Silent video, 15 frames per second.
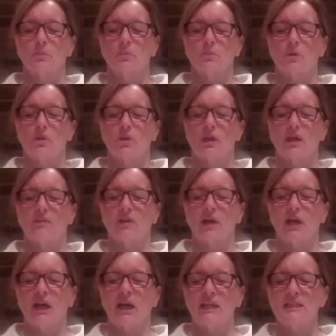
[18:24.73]
When you have
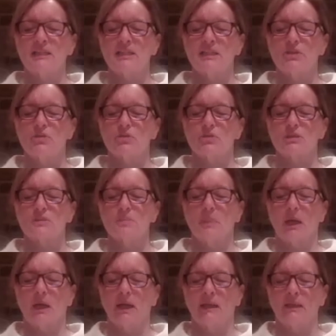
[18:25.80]
height in your
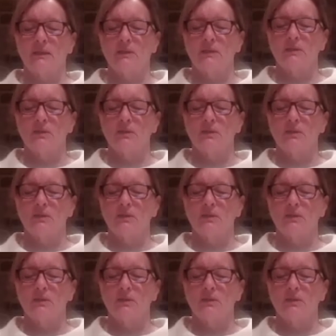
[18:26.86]
spine